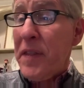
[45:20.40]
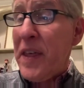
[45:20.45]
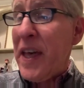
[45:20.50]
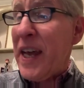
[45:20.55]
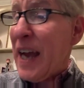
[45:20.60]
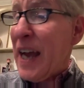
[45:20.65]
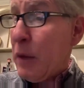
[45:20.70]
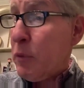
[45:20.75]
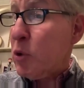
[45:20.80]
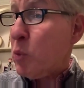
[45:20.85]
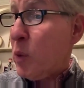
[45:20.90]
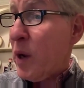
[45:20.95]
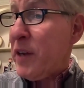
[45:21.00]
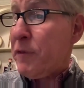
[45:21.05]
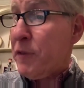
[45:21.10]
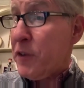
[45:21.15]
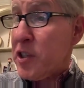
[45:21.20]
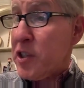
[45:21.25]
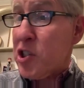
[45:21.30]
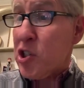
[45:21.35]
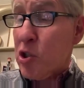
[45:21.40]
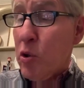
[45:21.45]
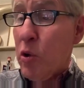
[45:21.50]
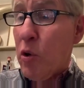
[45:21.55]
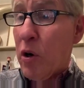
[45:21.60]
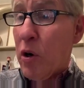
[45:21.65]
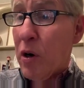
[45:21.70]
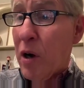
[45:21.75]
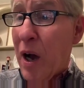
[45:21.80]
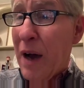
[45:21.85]
Then I would wait for the
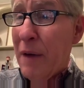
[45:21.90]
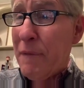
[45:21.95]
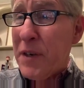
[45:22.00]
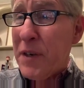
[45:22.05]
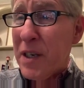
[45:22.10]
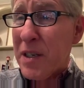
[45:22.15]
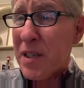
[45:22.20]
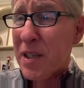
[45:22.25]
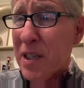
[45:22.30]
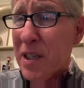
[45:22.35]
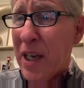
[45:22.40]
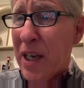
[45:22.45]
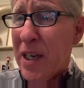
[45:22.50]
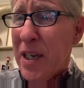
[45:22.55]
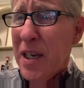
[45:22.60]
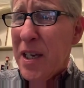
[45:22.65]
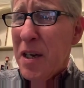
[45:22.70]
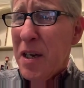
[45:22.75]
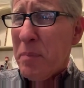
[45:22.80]
score, obviously.